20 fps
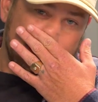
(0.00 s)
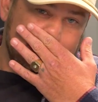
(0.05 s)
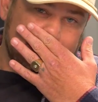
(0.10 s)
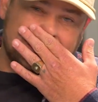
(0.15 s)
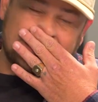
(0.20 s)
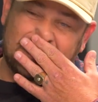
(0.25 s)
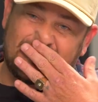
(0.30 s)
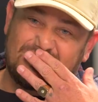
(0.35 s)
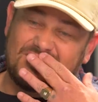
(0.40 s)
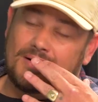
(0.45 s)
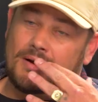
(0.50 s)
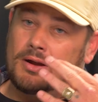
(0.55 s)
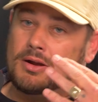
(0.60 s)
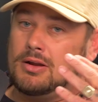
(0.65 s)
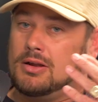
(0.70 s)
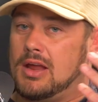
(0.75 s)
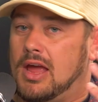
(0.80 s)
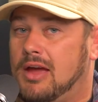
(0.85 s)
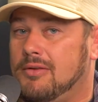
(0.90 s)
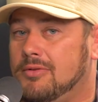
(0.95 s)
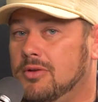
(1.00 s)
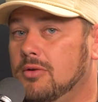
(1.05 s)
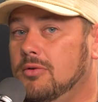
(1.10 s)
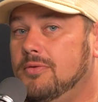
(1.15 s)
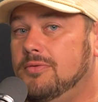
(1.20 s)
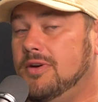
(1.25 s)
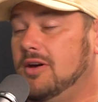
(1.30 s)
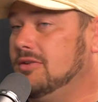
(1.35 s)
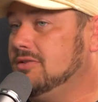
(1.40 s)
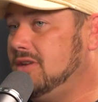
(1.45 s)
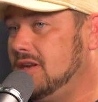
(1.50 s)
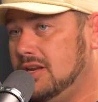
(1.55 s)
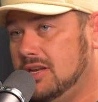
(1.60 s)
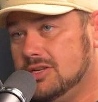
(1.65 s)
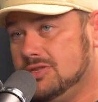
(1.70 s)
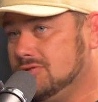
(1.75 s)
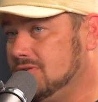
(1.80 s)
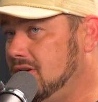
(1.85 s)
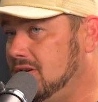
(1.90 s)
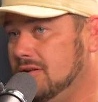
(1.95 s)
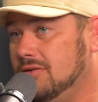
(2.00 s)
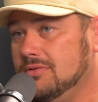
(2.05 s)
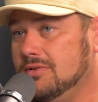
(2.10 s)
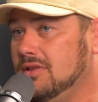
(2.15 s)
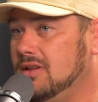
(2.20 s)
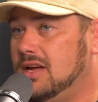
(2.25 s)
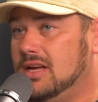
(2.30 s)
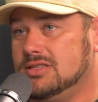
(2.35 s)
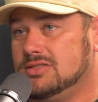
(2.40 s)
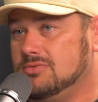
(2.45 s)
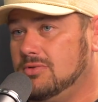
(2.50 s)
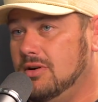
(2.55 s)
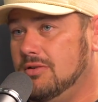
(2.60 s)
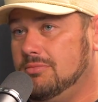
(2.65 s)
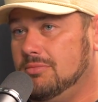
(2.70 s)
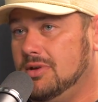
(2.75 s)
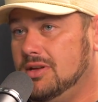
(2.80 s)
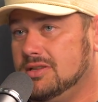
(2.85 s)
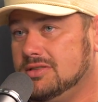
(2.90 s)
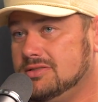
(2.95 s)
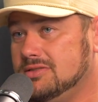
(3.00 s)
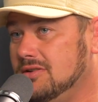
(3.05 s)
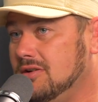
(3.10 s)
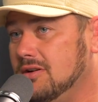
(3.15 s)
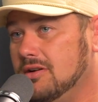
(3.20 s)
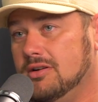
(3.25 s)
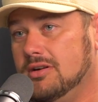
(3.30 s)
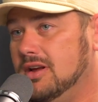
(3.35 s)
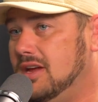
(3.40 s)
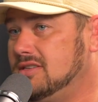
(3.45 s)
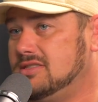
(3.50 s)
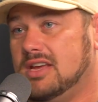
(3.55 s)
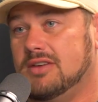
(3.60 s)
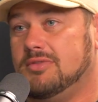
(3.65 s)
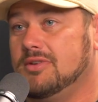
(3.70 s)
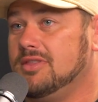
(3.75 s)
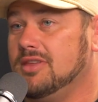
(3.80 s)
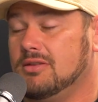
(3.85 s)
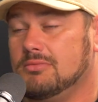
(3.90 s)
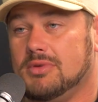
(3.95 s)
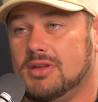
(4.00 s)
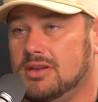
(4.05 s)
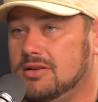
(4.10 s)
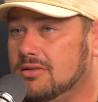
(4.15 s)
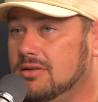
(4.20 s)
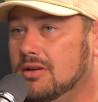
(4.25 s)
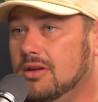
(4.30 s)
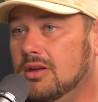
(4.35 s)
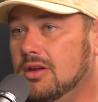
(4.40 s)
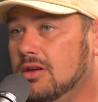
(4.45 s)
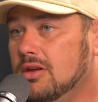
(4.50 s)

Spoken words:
And so have you felt any strain over the last 12 months, or has everything been